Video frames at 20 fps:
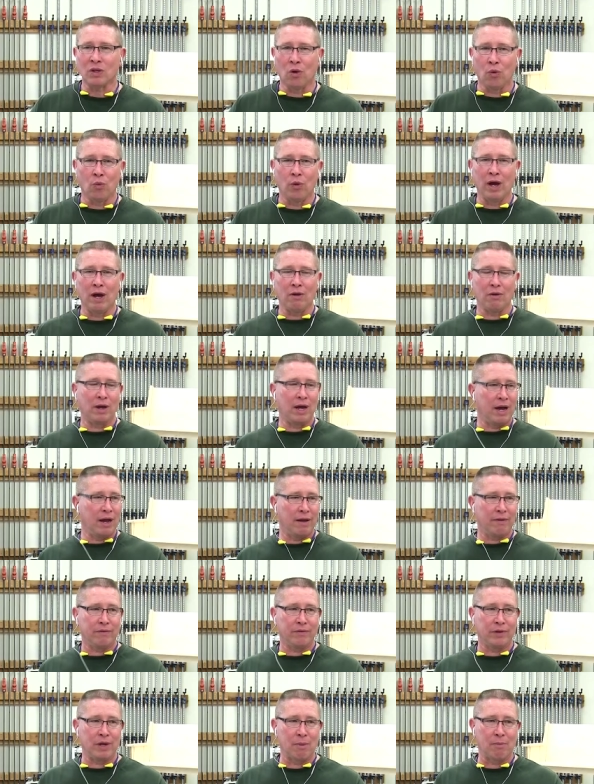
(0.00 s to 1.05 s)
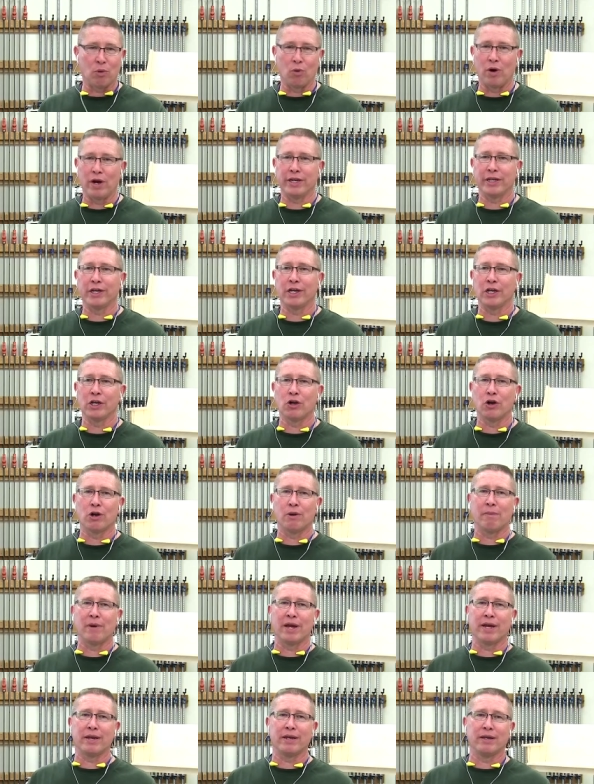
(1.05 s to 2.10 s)
Well, uh, number one, you can go to
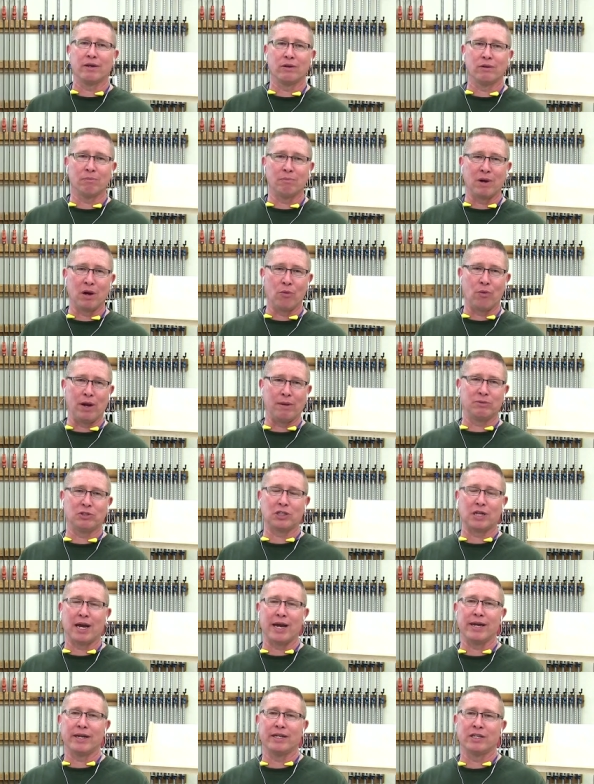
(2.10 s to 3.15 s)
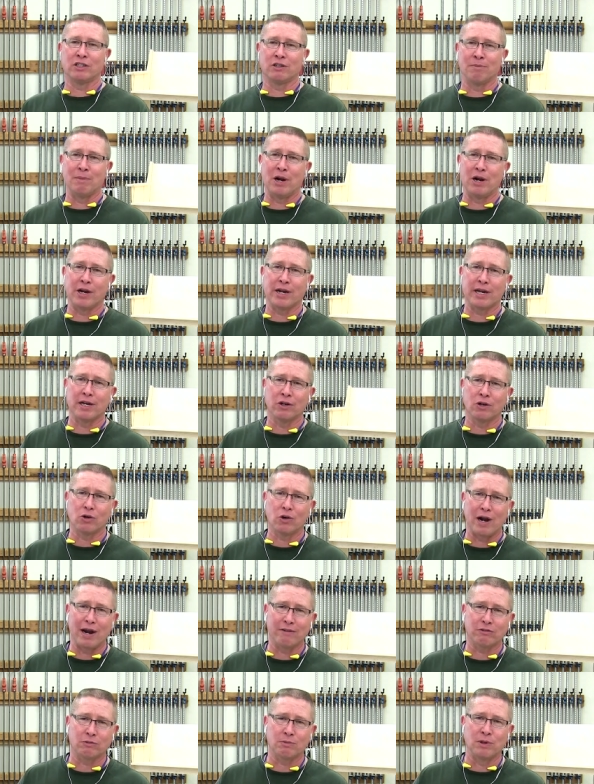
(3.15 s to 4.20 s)
my my website is
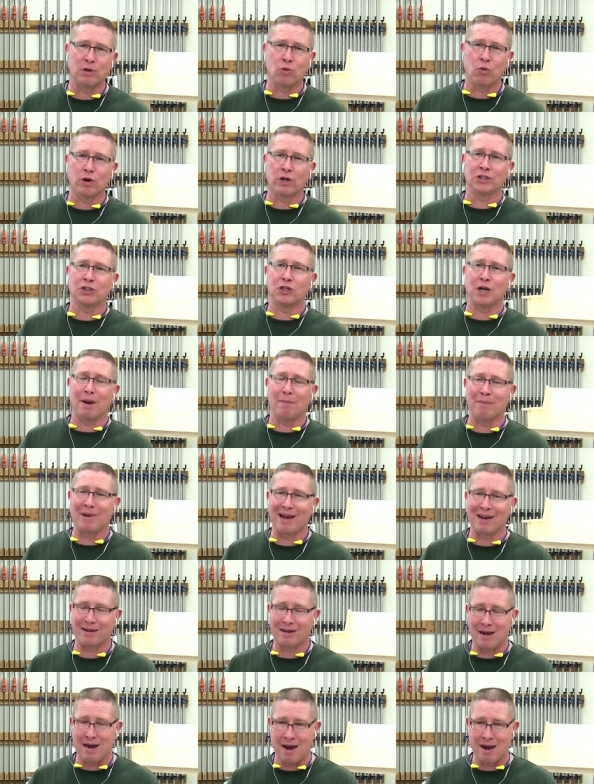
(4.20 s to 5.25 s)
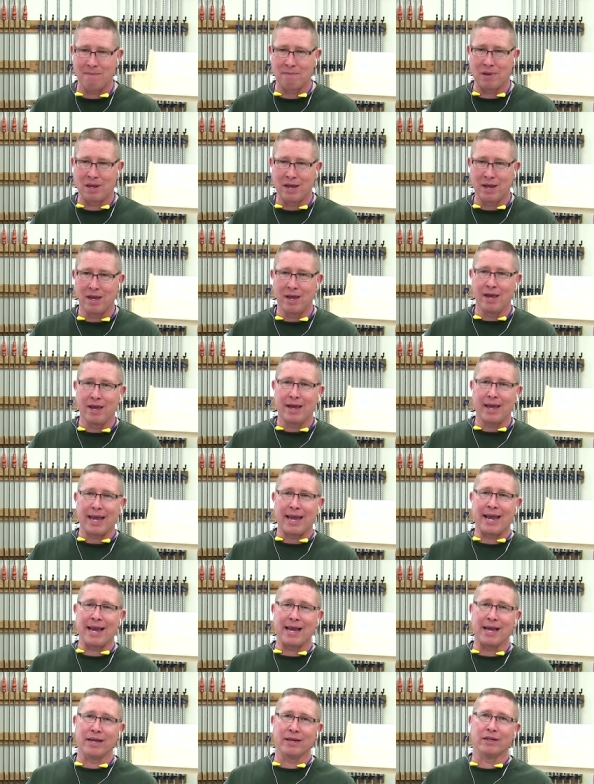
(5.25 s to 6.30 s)
AmericanCraftsmanWorkshop.com.
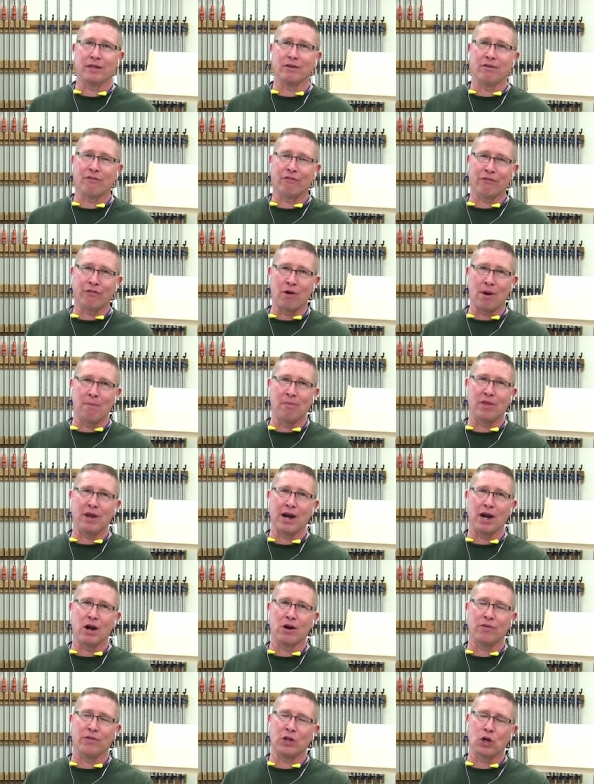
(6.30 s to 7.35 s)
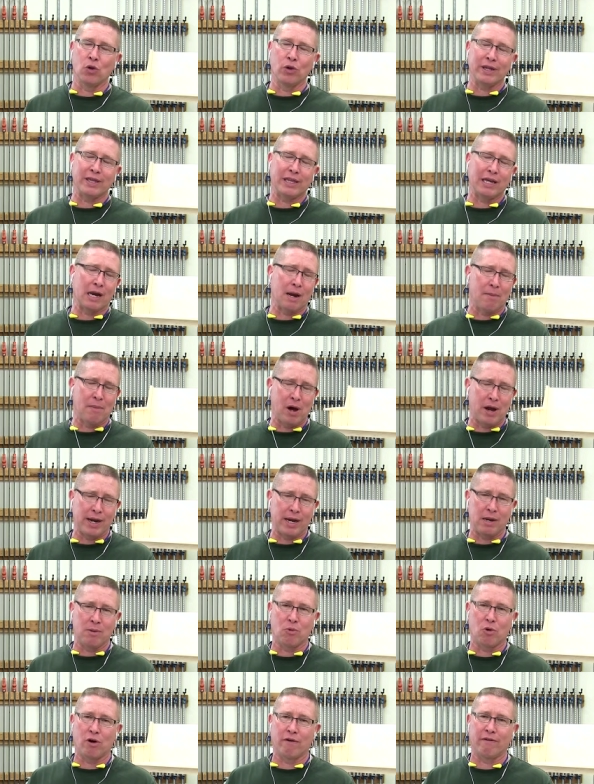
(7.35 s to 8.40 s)
And from there, the only thing I'm on
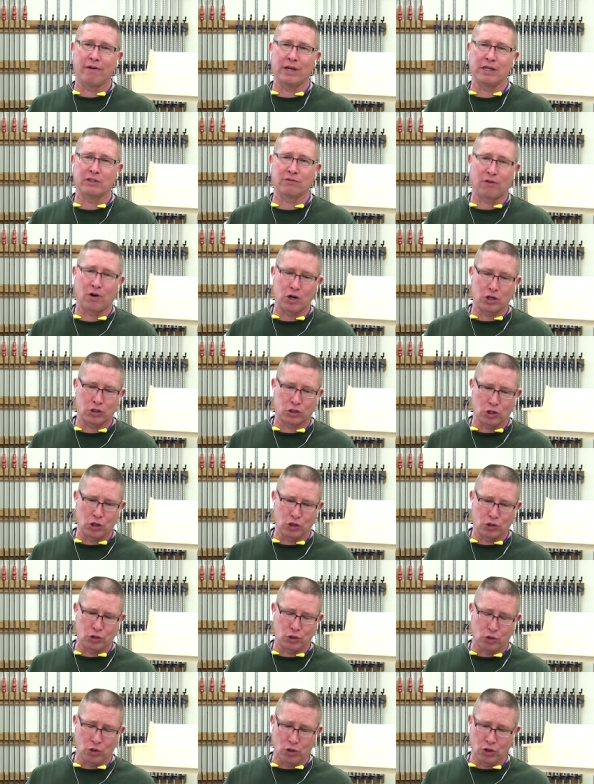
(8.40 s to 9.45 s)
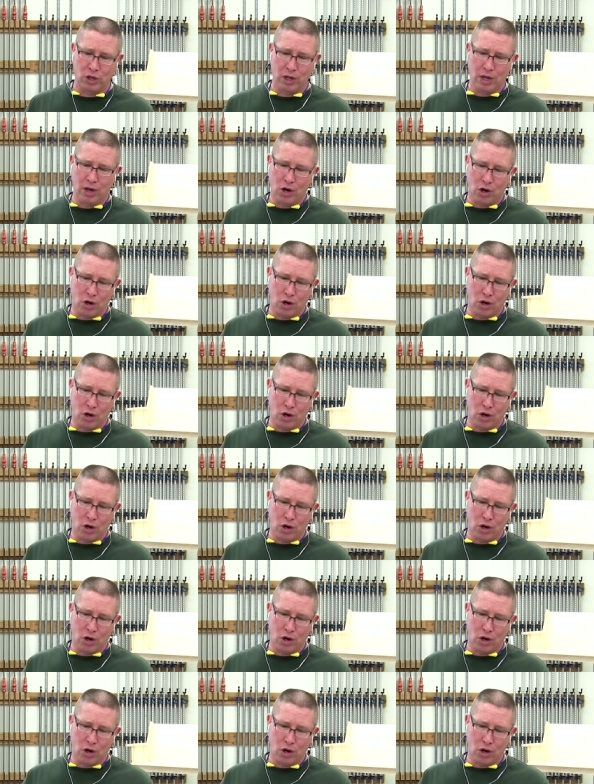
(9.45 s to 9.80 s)
anymore as far as social